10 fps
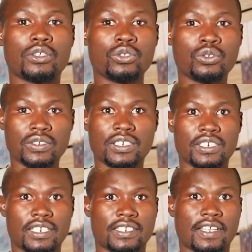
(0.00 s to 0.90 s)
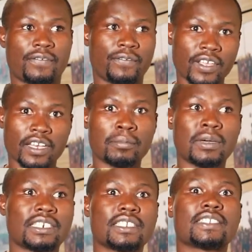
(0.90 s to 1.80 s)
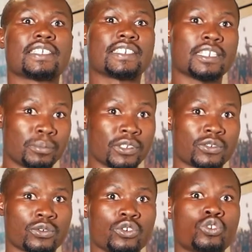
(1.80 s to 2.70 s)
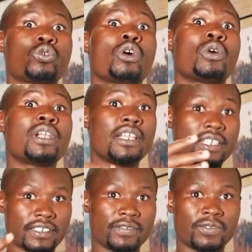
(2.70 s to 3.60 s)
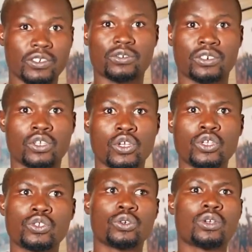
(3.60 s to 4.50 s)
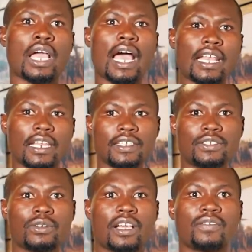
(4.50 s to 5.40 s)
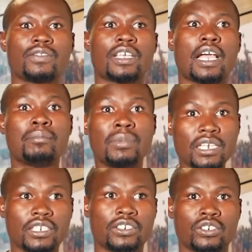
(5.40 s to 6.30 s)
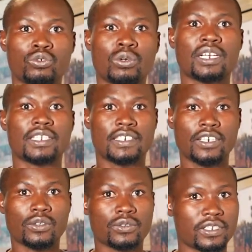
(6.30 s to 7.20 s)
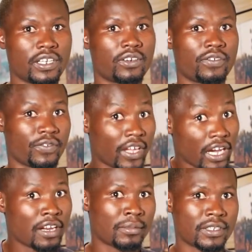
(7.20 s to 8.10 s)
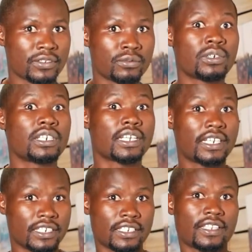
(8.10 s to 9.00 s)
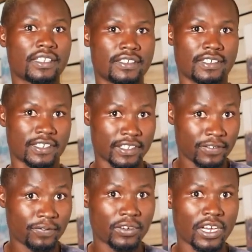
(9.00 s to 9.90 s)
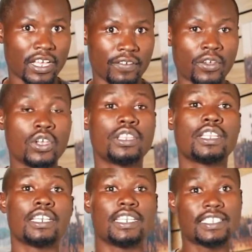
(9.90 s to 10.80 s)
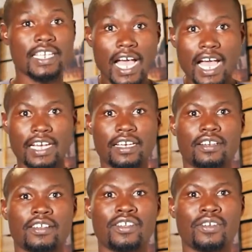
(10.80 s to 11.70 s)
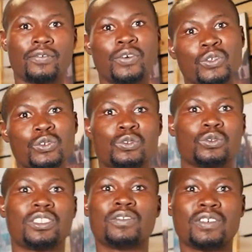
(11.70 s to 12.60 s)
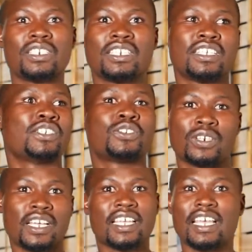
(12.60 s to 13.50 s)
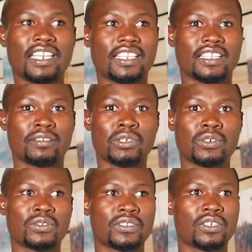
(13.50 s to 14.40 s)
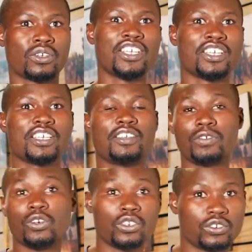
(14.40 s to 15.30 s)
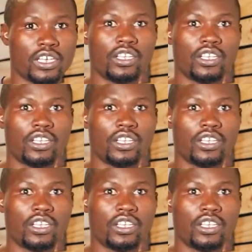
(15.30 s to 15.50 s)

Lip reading: use it as a failure, but it's a stepping stone to our next victory. So unless you have the ability to understand those kind of elements when creating this successful life, then it's hard for you to even try anything, because if you don't try,